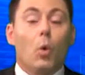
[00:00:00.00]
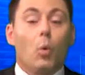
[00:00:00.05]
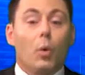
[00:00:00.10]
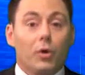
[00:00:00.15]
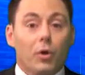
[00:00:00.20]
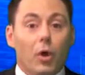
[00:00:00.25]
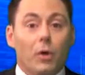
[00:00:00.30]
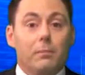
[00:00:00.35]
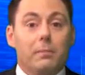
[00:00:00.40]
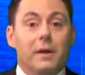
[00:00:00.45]

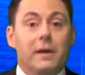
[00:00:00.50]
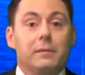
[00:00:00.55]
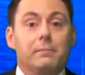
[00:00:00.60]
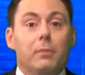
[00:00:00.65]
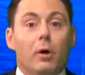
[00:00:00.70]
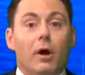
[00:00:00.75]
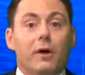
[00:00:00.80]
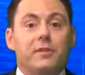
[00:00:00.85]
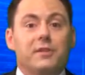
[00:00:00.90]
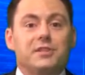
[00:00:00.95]
What I mean
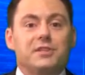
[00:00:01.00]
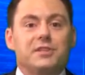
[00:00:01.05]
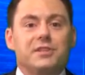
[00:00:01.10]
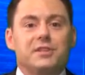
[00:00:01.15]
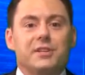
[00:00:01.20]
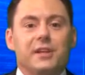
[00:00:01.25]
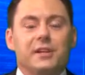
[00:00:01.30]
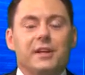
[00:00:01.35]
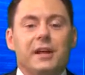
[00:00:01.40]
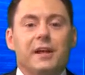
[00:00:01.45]
by this
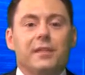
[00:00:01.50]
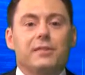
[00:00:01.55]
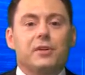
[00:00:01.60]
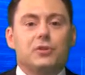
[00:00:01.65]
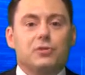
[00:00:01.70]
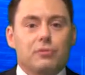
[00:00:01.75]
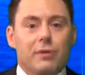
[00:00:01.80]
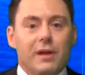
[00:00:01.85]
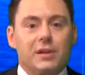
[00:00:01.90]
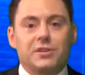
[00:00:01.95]
is that
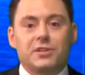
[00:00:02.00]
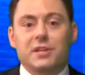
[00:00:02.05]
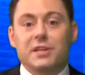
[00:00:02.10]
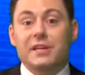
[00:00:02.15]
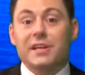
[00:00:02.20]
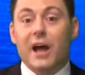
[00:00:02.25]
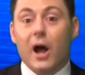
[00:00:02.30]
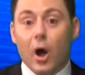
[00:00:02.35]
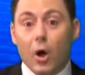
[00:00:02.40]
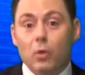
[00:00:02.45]
the
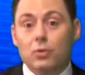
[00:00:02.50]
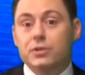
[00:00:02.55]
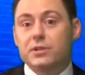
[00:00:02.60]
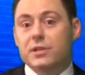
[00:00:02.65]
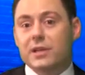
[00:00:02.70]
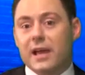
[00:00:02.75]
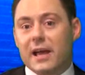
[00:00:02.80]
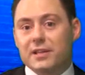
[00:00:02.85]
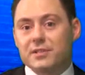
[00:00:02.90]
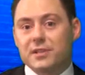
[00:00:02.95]
trustee
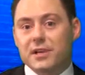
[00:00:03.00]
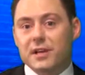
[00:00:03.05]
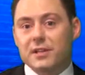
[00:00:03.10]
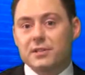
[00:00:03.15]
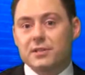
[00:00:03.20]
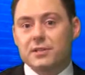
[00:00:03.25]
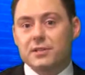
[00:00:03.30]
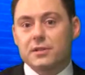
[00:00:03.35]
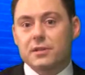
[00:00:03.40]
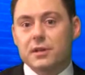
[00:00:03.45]
holds the
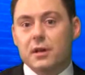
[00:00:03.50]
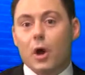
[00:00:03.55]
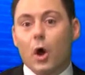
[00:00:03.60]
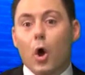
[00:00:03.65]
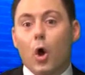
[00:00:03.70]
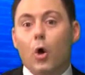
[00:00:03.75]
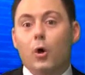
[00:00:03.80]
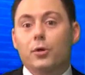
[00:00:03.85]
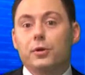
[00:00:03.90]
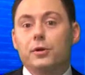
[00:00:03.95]
assets
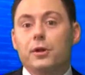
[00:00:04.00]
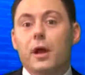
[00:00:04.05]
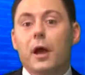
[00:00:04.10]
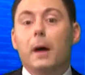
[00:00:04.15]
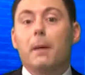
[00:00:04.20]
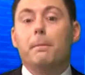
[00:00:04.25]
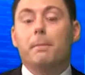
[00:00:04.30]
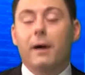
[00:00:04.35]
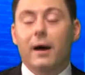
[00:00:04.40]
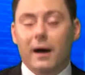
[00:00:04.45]

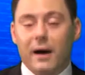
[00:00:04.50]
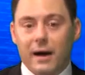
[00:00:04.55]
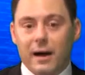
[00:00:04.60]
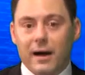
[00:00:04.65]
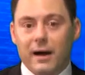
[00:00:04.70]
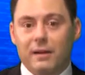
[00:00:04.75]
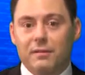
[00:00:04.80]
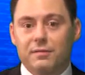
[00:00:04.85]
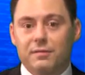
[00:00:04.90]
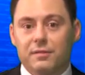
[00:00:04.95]
on
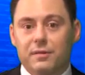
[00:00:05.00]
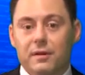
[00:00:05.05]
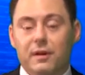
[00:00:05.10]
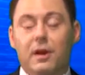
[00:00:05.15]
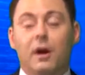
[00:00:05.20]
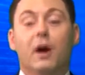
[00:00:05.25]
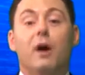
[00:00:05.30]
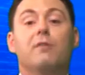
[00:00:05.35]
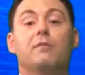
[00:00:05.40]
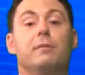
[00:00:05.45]
behalf
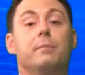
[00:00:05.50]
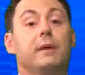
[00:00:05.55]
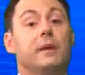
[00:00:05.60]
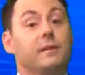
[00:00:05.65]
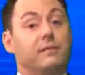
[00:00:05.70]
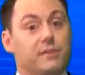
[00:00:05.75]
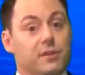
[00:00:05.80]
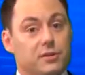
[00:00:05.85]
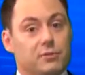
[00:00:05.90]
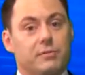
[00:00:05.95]
of the
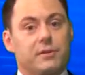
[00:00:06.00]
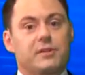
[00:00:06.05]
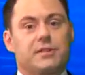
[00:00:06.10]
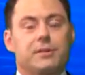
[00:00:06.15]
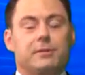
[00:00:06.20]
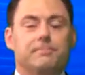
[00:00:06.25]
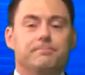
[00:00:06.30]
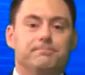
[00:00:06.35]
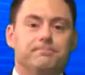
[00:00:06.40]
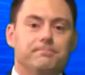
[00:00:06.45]

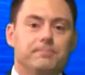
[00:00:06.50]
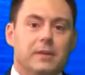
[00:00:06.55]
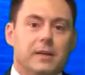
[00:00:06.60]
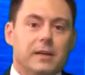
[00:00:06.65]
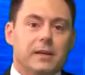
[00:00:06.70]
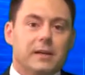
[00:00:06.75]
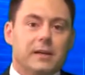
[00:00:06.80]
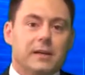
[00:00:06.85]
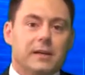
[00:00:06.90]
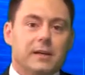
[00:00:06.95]
beneficiaries.
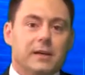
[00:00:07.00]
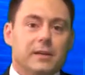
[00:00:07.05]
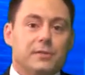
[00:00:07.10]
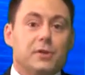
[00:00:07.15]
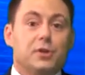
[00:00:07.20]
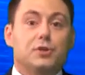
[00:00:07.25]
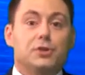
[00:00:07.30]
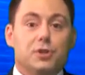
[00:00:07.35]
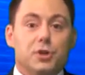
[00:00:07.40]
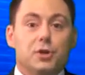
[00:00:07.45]

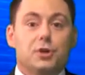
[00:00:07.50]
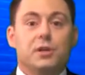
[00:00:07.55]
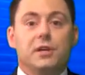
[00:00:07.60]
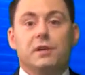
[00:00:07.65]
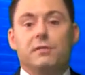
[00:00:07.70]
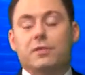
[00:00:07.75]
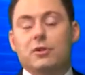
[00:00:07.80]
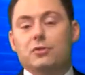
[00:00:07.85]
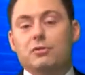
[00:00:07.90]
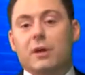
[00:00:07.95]
The
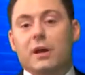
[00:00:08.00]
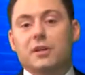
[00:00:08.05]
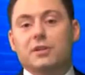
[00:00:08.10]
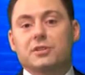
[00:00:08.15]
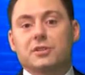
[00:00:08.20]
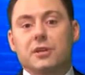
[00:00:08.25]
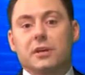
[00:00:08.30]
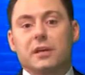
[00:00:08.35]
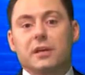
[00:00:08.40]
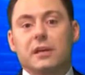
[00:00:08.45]
duty of the
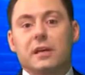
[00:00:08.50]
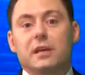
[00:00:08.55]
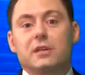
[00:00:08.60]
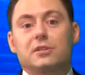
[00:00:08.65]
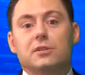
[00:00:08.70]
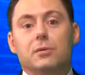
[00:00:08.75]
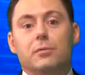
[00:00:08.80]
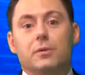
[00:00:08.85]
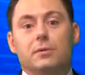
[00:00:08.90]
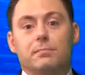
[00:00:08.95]
trustee
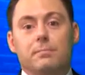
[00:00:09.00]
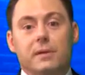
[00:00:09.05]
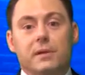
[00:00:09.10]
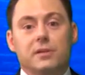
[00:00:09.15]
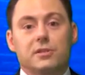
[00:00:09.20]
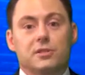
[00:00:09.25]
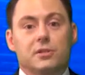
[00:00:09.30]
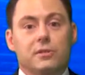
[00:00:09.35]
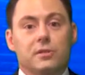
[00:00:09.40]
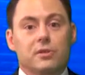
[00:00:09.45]
is to
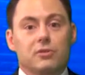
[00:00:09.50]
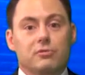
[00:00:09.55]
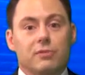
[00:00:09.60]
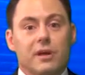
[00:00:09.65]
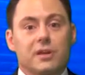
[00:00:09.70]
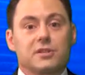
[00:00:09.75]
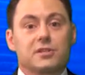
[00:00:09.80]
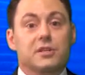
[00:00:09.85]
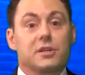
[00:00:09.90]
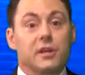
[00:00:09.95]
administer the
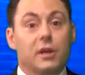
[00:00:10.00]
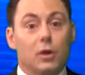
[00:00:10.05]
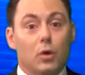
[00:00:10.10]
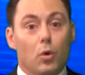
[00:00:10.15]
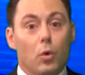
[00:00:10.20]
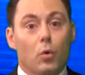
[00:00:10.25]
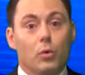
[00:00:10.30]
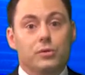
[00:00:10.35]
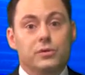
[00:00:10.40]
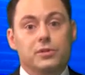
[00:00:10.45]
trust in
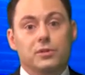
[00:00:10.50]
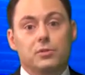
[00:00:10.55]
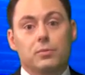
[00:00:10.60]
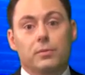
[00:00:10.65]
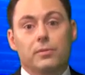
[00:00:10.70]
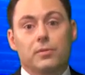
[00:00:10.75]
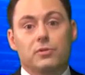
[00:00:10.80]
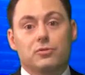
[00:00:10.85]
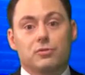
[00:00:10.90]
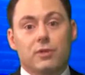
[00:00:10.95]
accordance
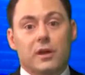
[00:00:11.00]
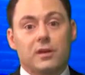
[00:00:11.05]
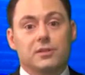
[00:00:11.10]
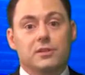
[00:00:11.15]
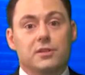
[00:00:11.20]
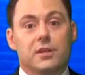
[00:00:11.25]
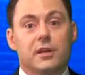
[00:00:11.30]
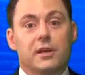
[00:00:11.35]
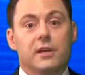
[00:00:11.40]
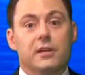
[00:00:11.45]
with the
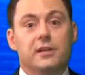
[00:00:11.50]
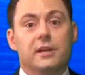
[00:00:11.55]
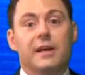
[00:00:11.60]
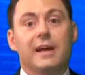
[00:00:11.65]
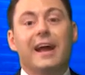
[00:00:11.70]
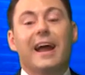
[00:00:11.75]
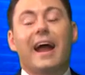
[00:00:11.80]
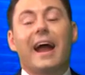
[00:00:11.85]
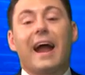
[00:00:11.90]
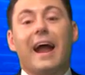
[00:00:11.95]
trust deed
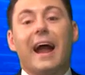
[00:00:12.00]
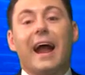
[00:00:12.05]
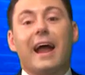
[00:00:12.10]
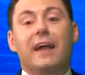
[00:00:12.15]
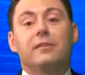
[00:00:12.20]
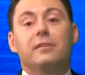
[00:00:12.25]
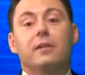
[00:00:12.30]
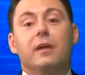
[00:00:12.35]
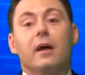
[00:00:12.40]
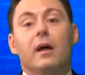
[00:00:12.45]

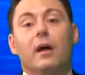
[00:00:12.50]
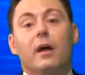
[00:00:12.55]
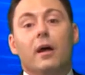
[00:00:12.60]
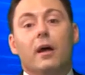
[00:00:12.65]
and